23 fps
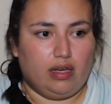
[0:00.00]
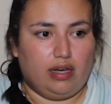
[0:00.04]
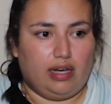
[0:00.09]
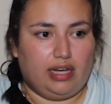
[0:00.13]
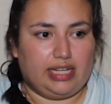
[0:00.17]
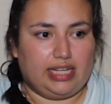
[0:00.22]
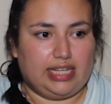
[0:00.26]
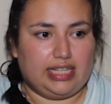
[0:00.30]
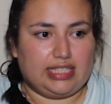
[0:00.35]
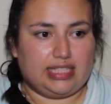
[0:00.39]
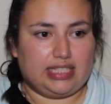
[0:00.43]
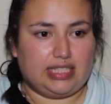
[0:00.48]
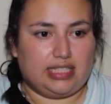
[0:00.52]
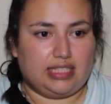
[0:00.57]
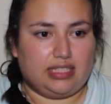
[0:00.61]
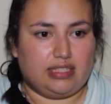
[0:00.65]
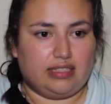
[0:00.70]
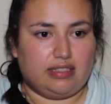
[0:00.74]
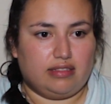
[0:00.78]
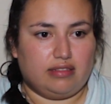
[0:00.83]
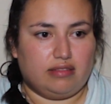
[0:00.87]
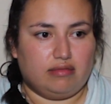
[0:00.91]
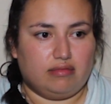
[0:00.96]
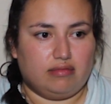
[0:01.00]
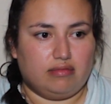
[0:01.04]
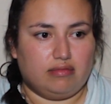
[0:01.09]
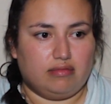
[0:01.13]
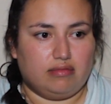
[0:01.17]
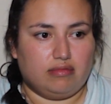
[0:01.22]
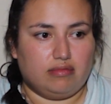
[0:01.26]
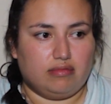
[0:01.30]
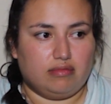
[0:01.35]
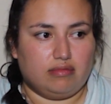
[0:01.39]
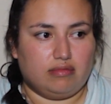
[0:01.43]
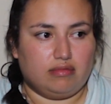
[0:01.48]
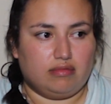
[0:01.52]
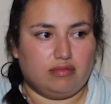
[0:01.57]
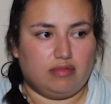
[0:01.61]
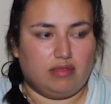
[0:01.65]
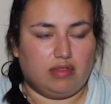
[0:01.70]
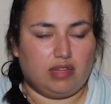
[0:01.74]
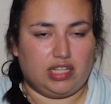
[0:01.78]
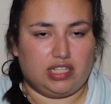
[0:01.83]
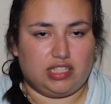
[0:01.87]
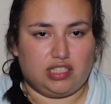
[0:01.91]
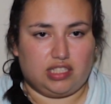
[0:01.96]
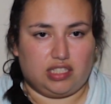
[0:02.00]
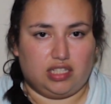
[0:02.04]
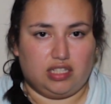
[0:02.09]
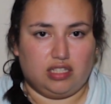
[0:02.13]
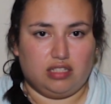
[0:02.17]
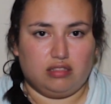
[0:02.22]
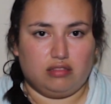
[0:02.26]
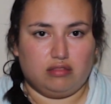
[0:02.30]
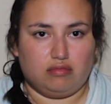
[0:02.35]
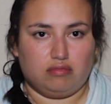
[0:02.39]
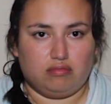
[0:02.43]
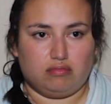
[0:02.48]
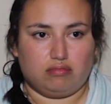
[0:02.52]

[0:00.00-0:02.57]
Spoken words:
I guess that's it.